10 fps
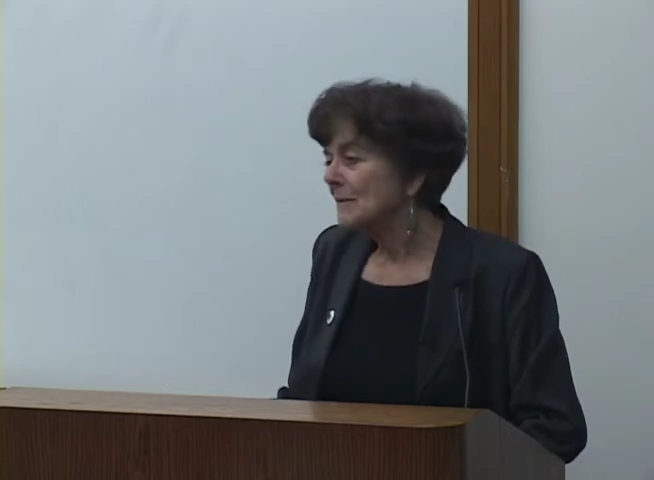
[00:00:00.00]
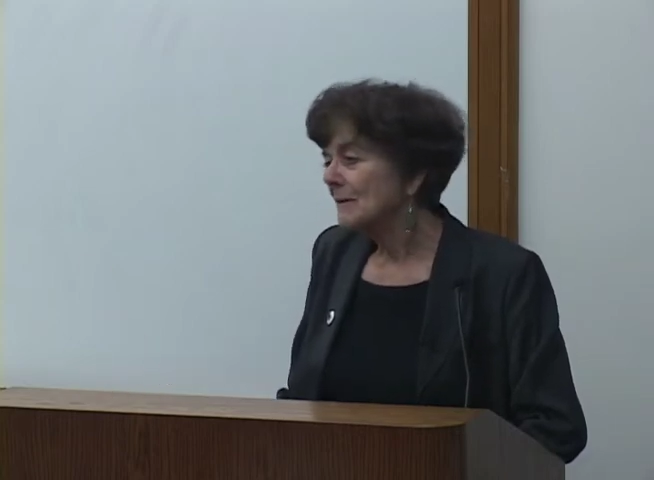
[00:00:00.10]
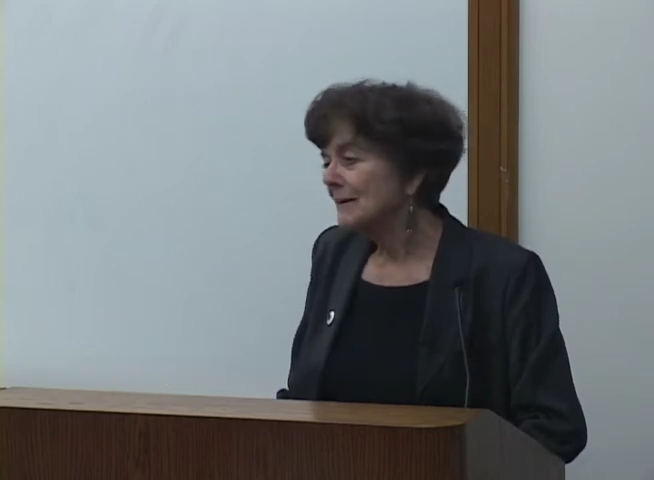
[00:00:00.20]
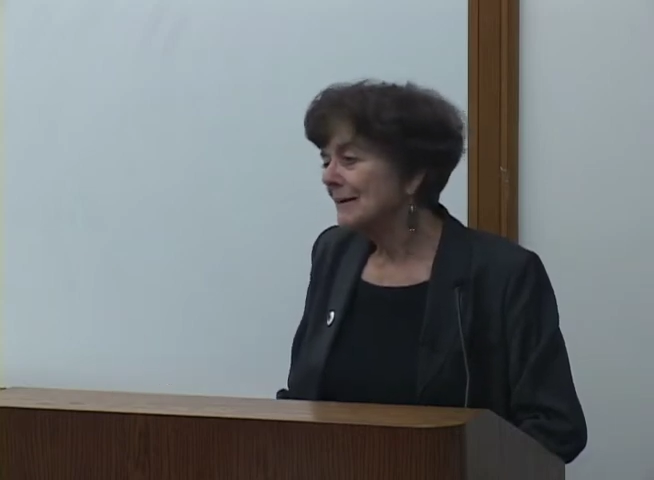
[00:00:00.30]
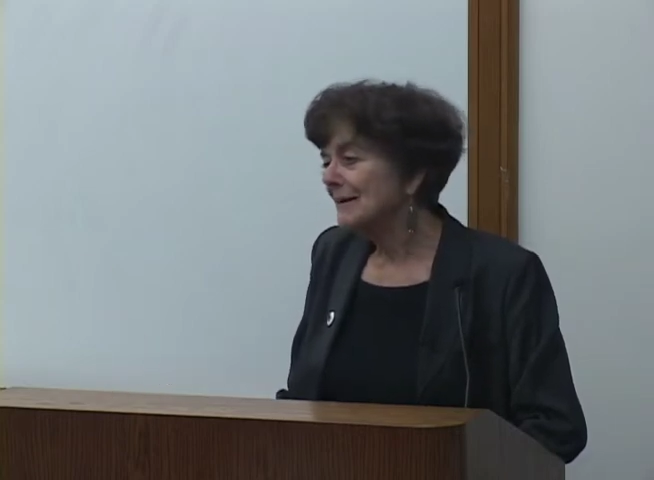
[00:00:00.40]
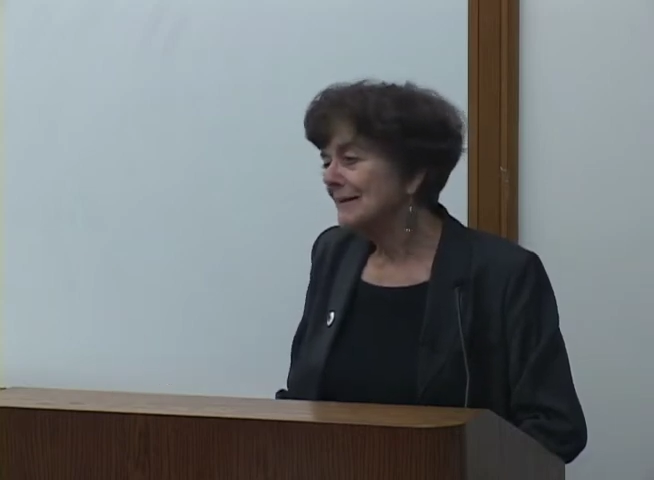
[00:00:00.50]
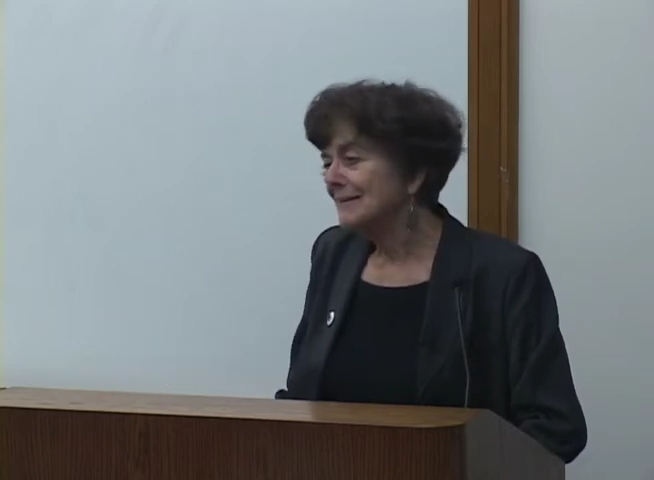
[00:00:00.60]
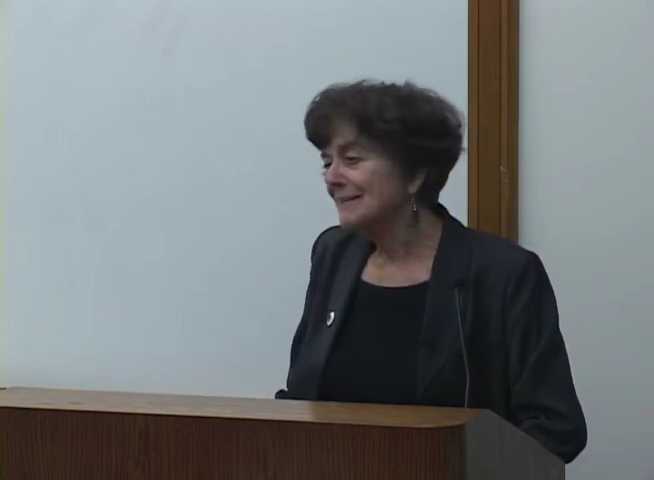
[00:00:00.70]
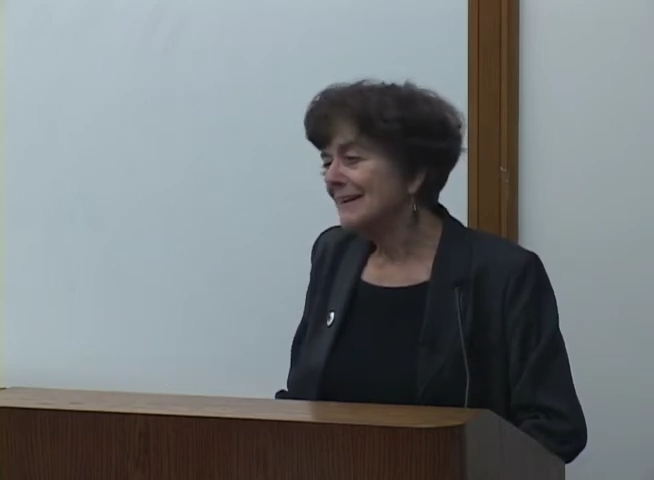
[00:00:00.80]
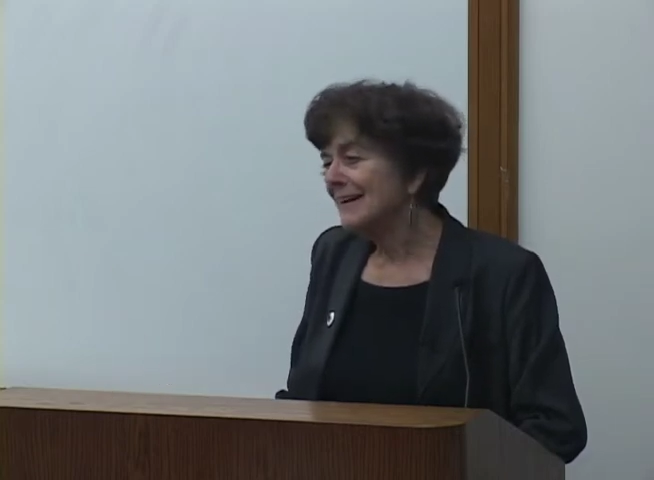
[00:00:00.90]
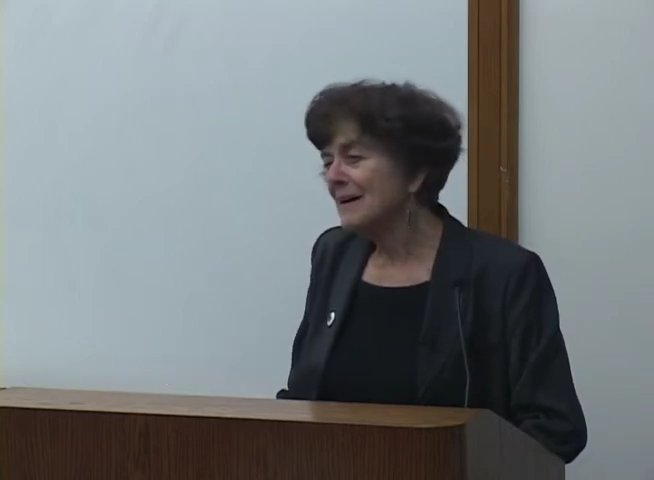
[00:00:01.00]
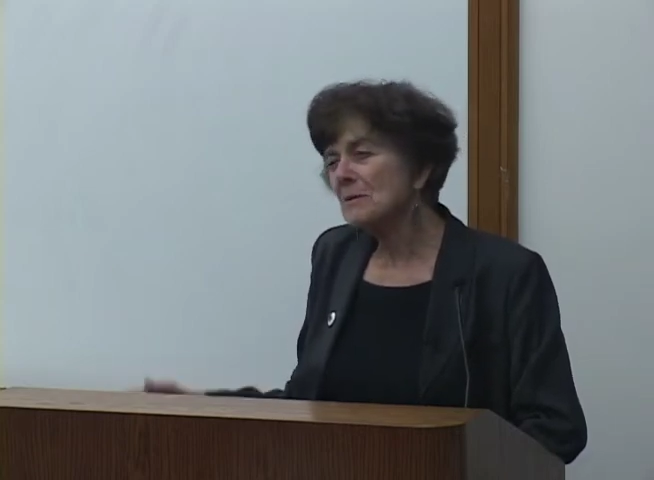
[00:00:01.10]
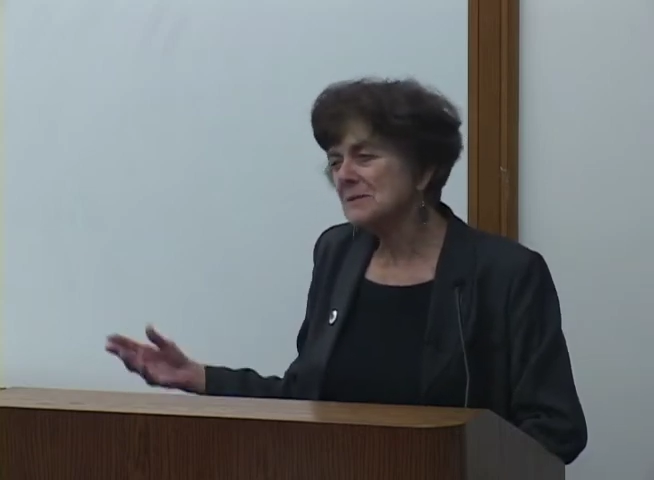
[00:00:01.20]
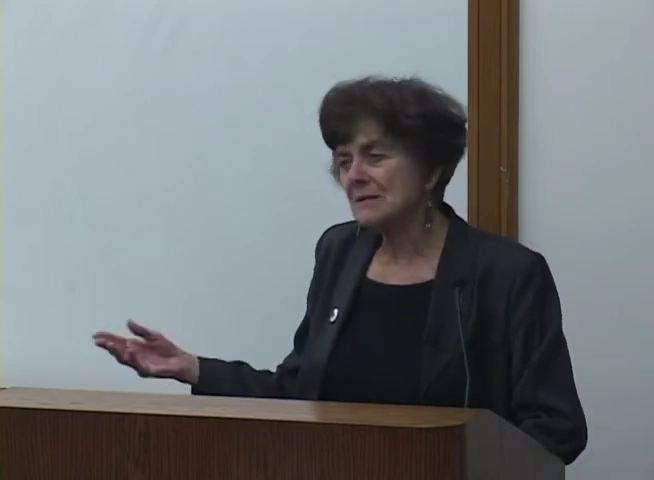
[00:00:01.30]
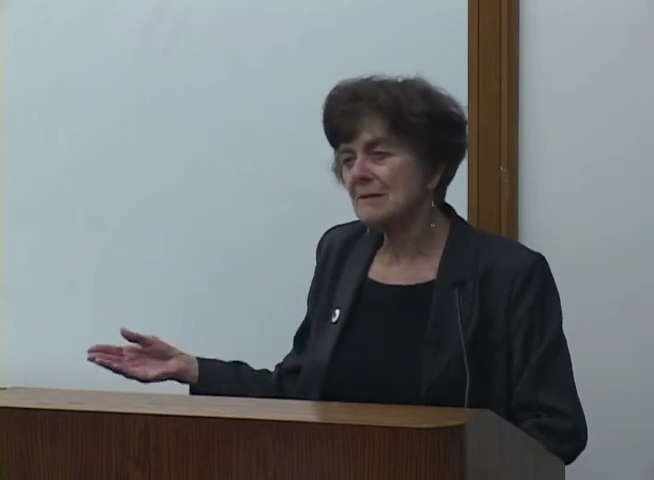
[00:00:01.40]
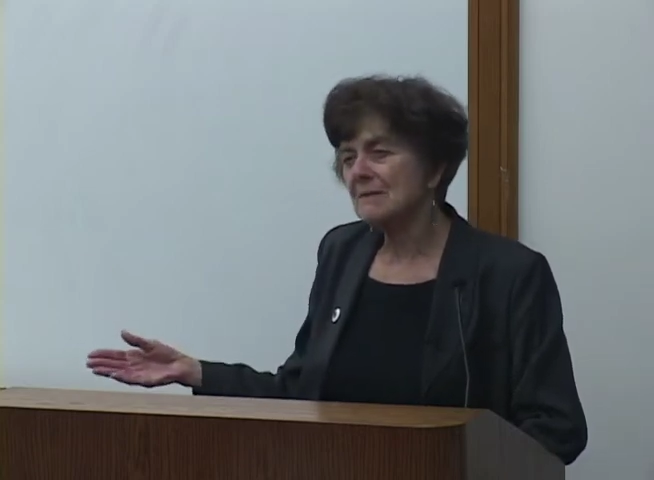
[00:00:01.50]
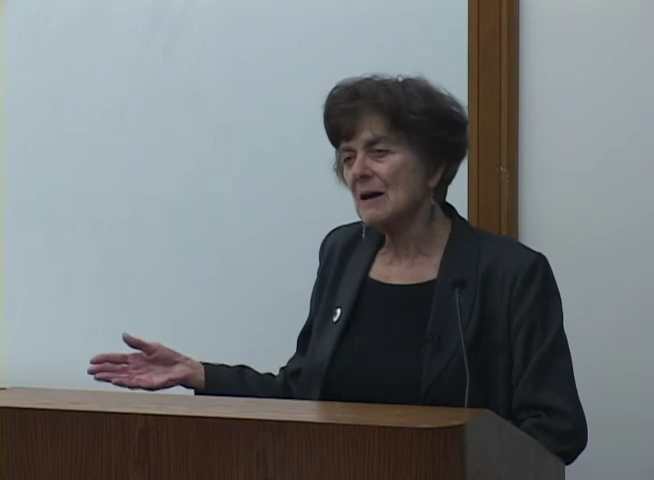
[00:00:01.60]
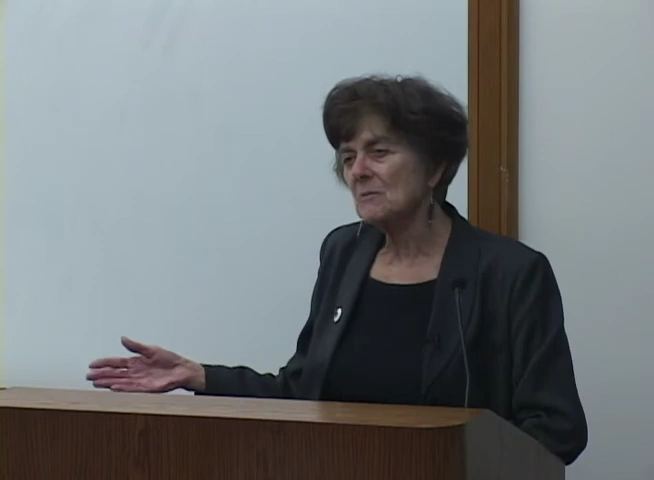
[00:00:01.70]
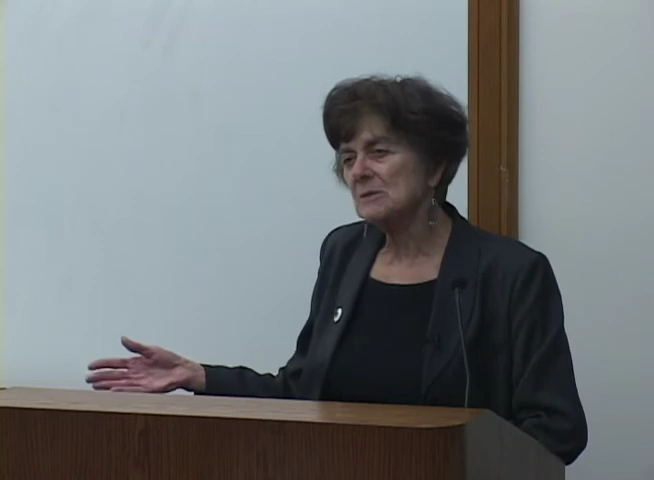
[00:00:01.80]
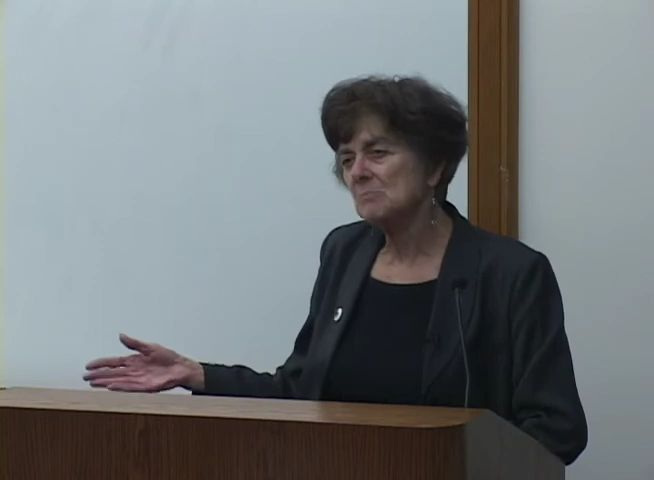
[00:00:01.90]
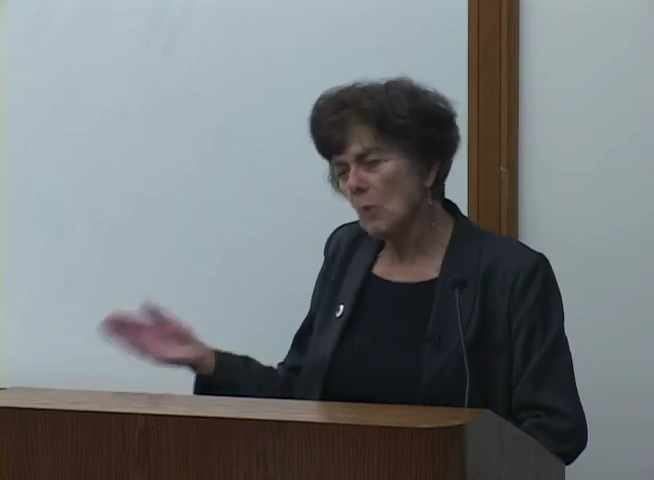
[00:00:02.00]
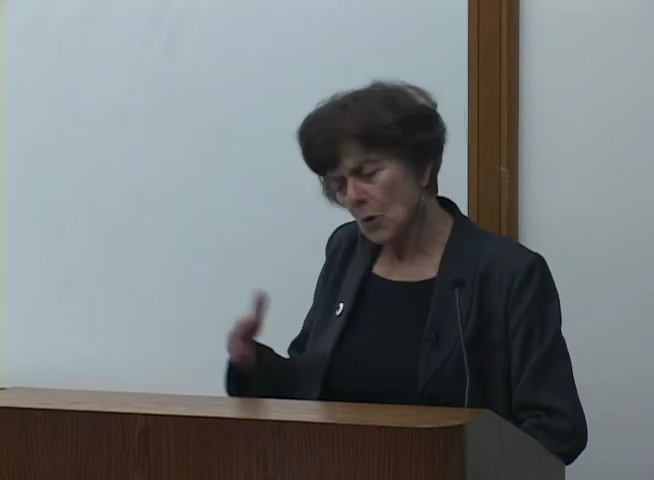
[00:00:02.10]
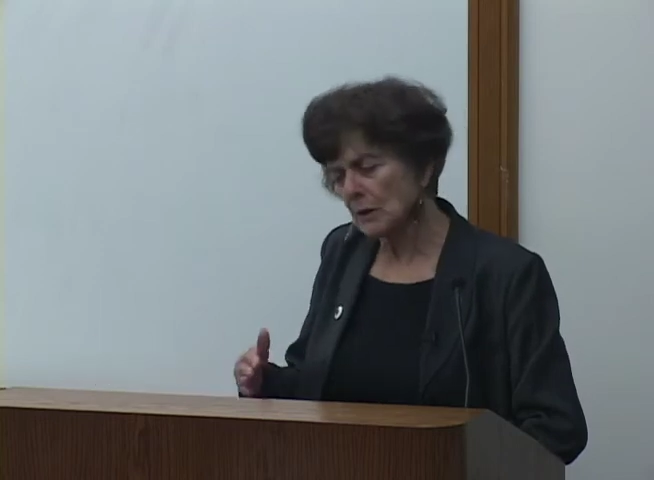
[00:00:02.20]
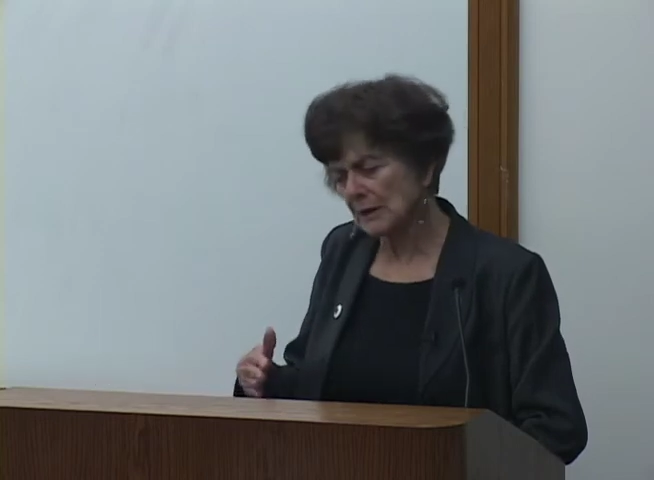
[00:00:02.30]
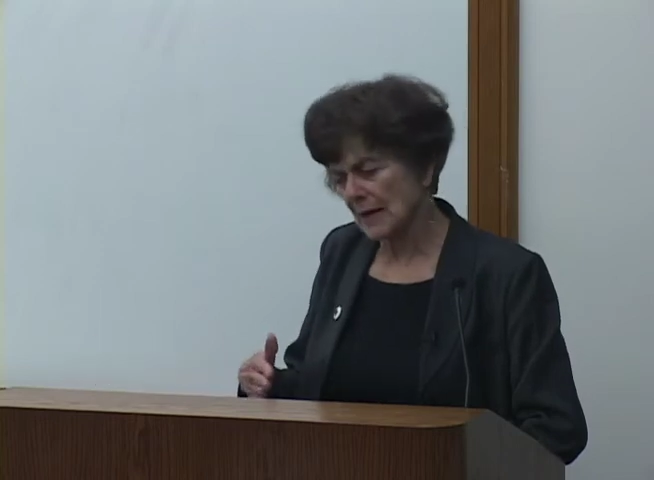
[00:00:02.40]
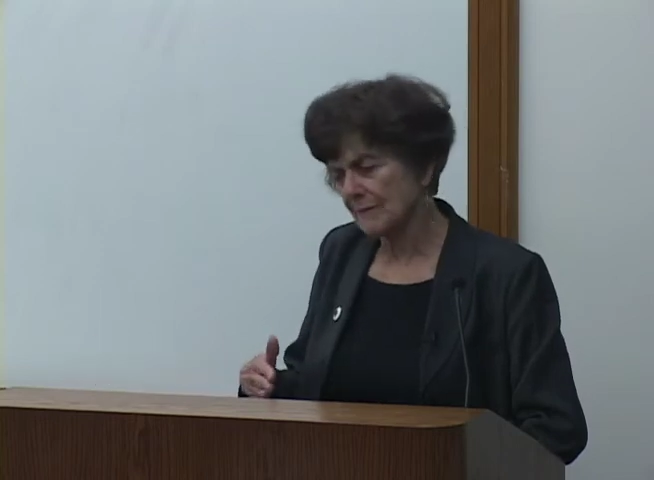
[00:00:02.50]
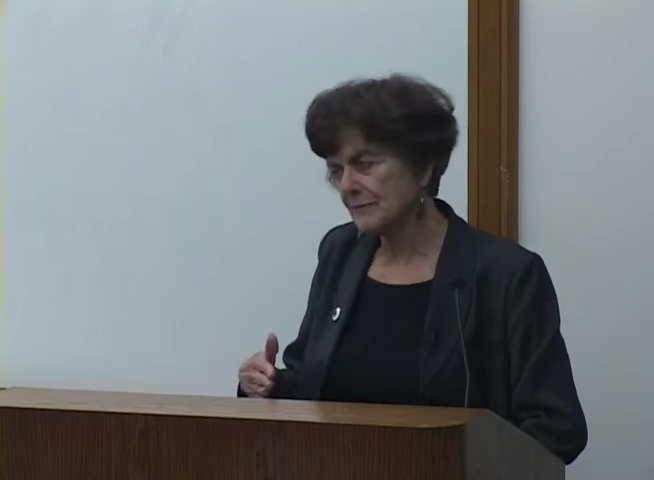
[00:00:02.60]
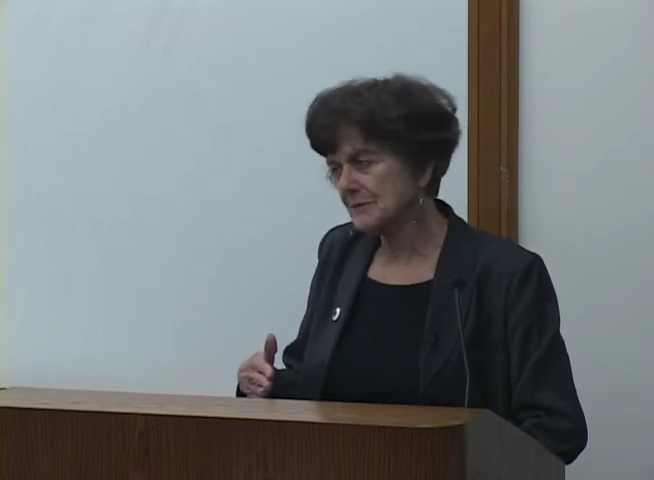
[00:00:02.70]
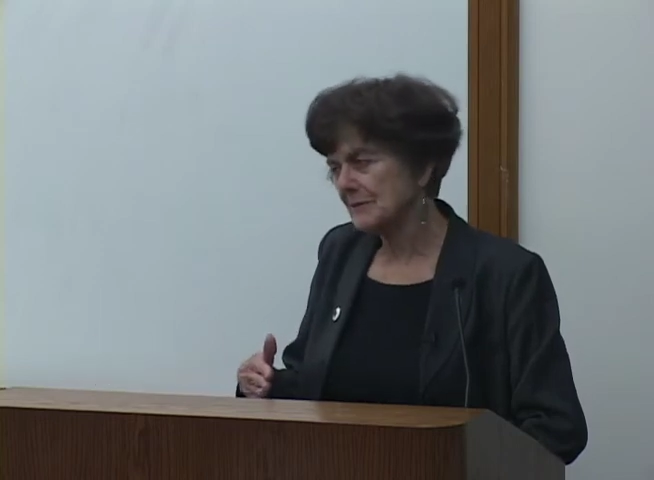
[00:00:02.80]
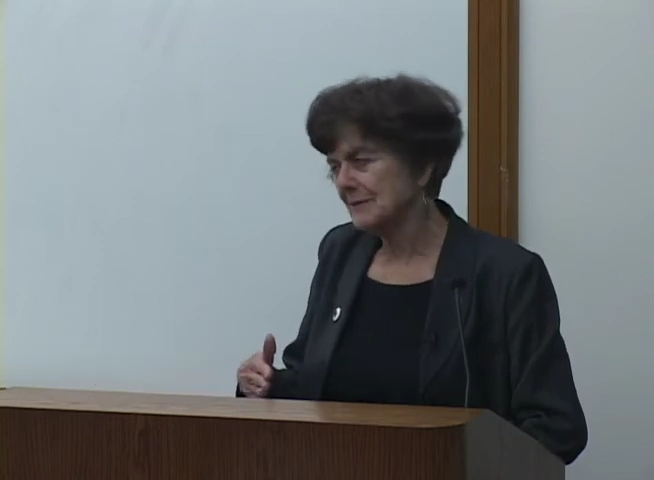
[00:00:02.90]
Uh, I always thought that was more left